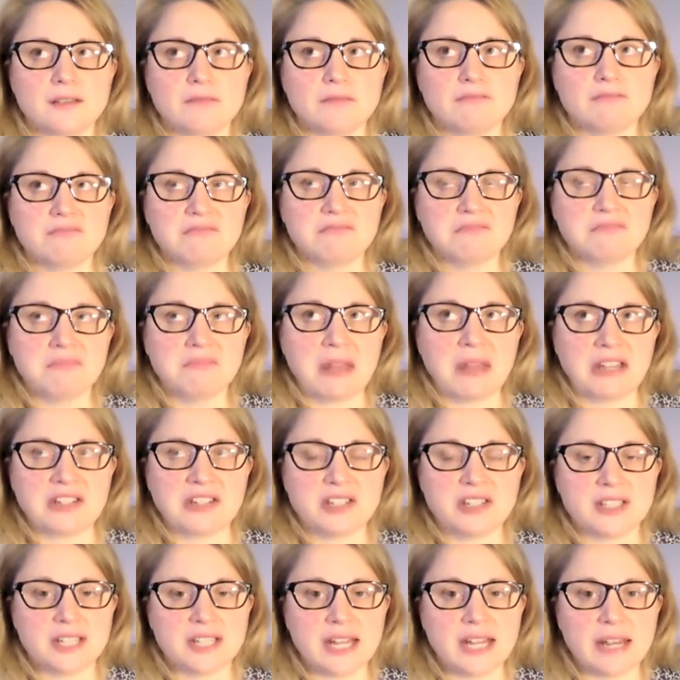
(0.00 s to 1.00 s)

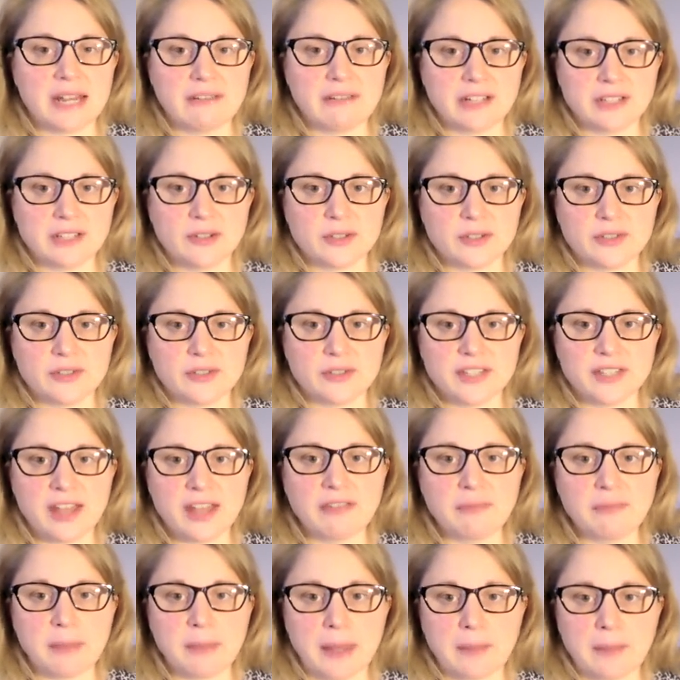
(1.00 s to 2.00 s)
mentioned hearing dogs for deaf
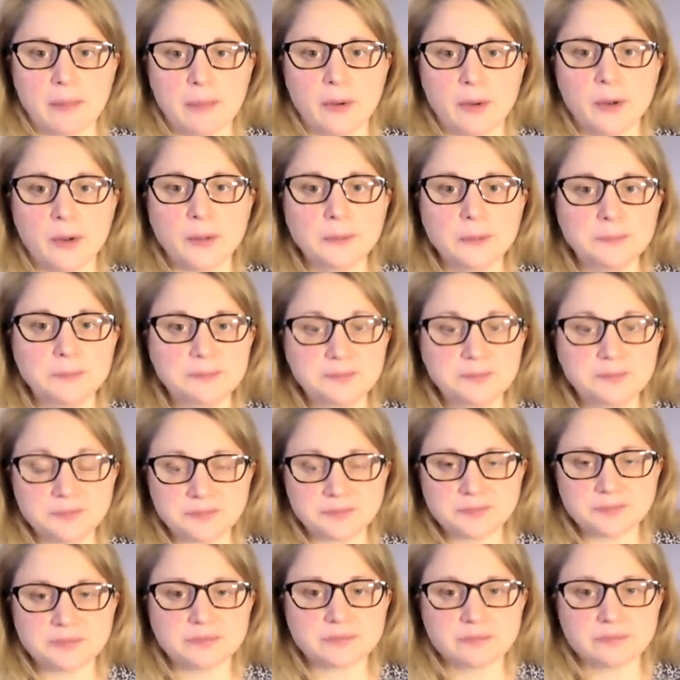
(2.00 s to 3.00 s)
people,
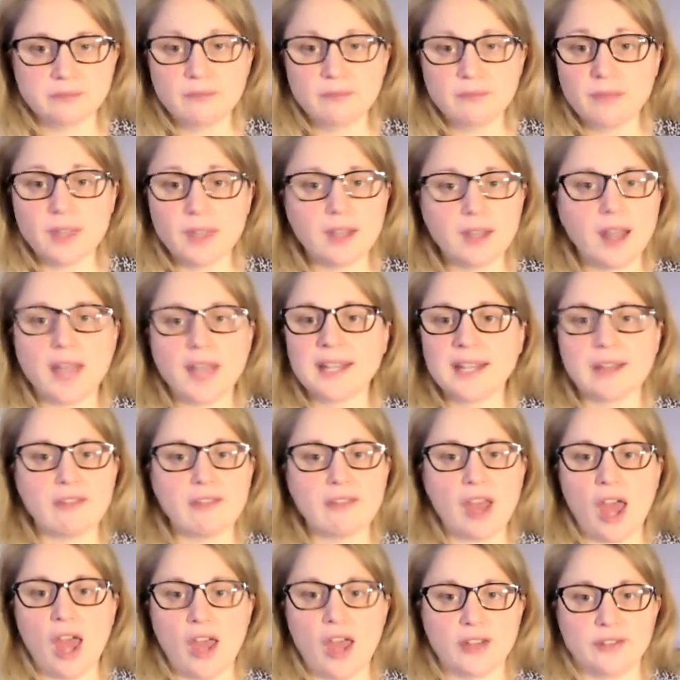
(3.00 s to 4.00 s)
and I'd never
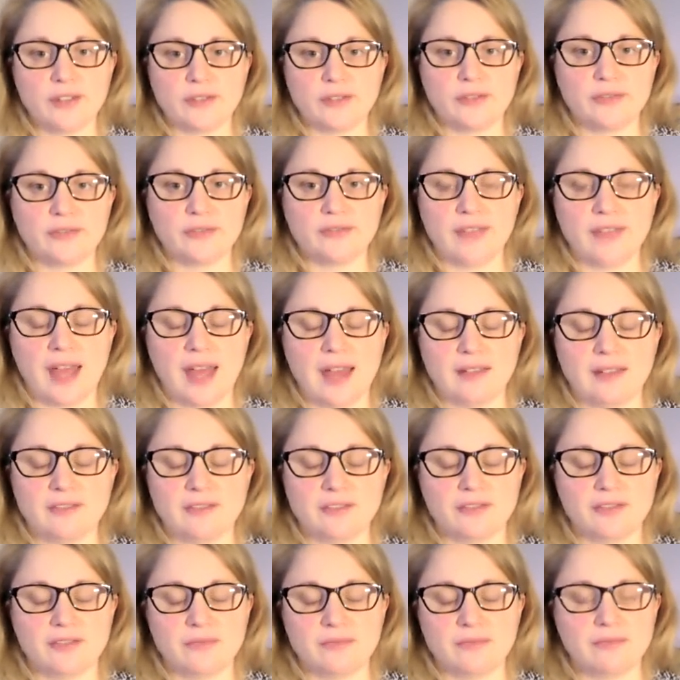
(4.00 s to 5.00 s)
heard of that
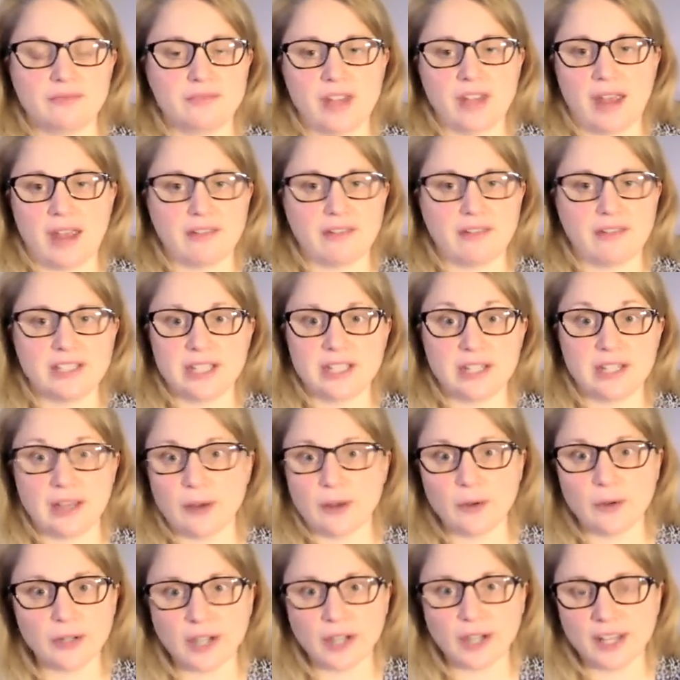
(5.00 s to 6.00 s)
charity, that
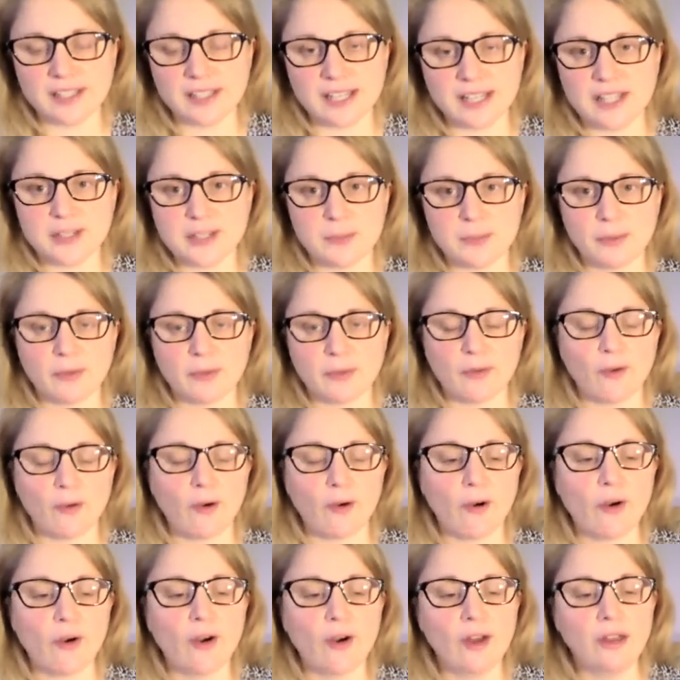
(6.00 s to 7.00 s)
organisation
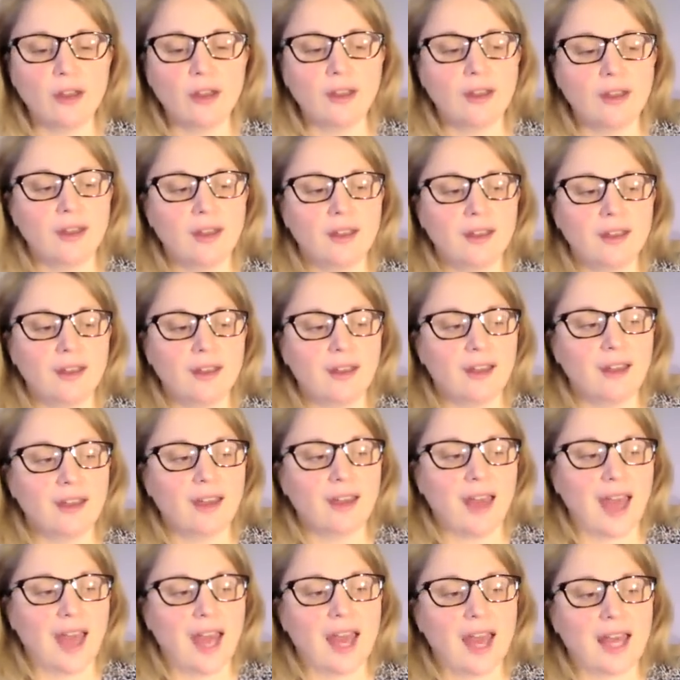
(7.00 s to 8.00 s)
before,
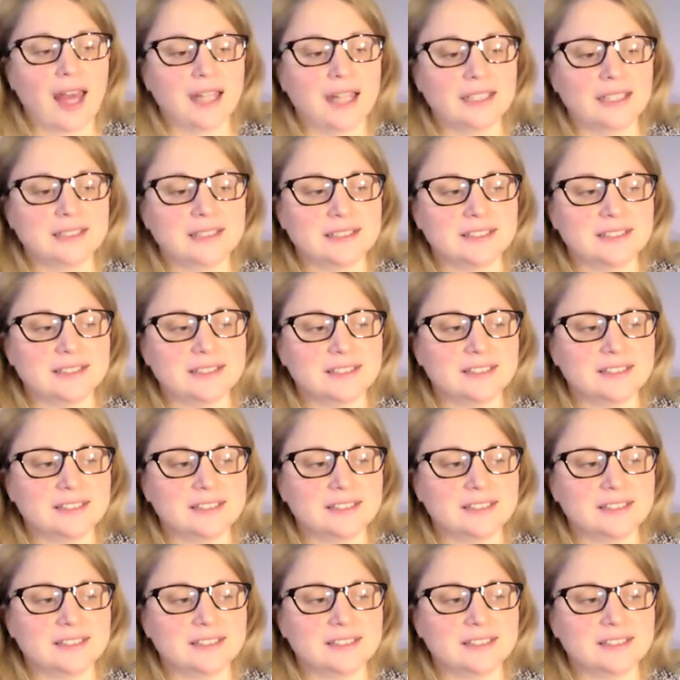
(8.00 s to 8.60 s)
and